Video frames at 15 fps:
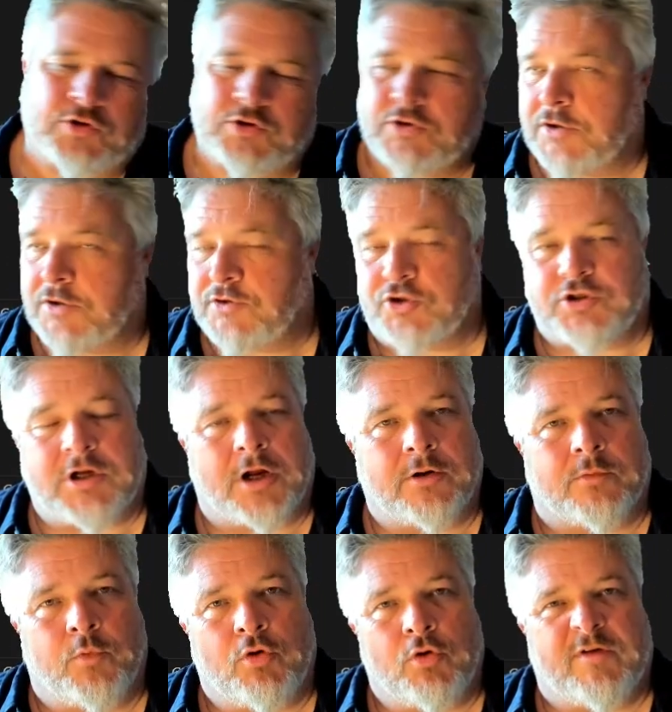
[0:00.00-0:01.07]
to show we
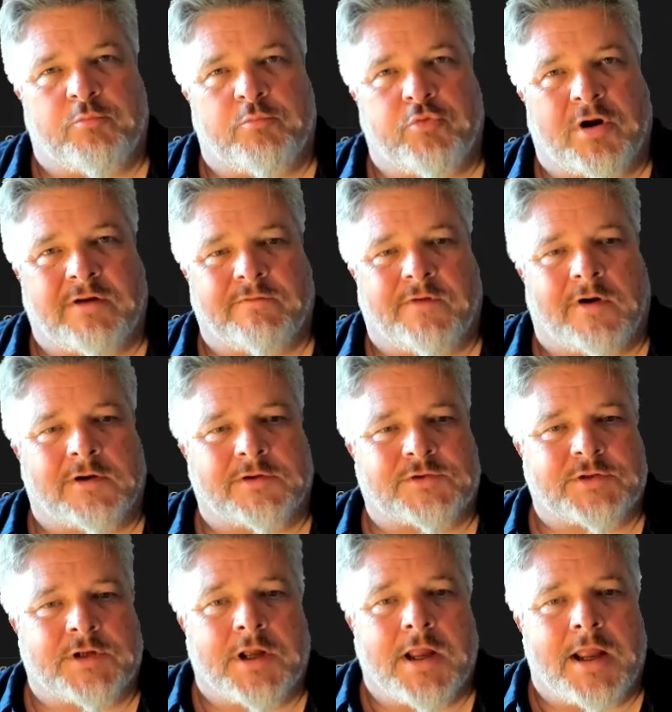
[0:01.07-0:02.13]
all have brain farts.
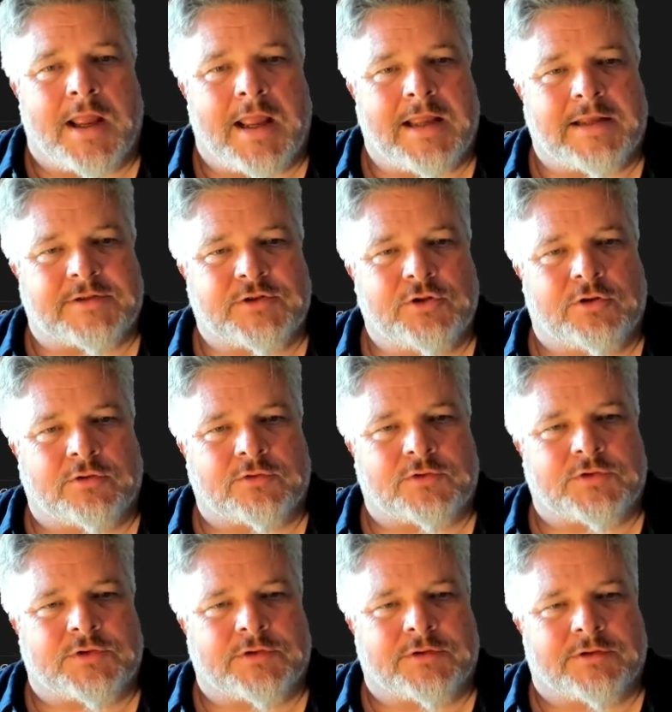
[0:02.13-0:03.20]
It's not
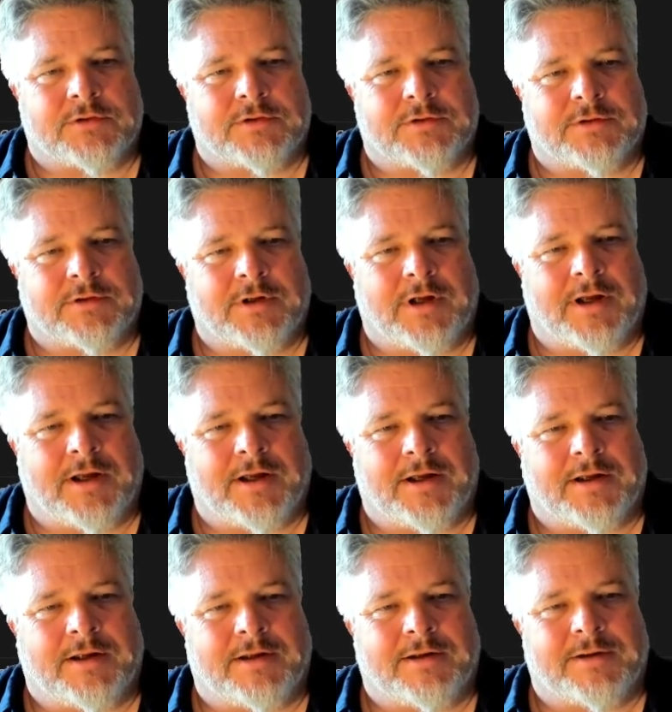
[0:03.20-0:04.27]
uh,
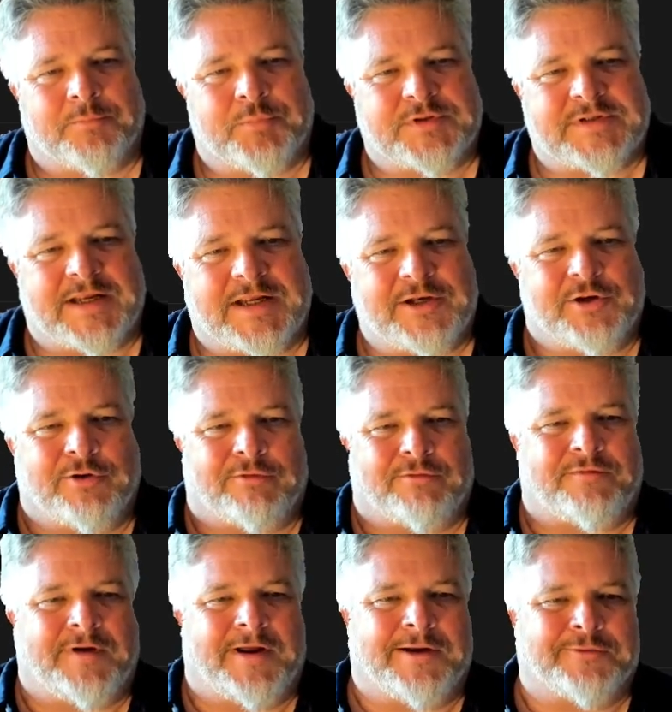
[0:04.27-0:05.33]
percent not
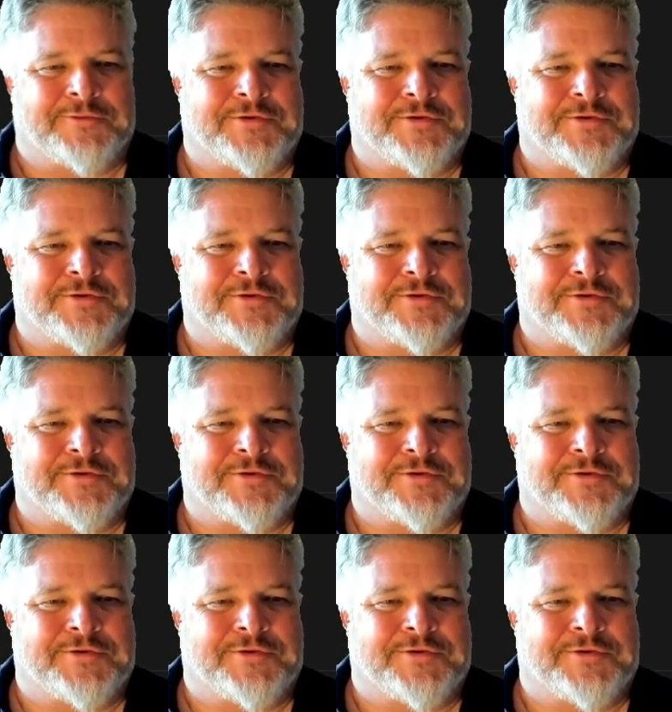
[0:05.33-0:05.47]
found.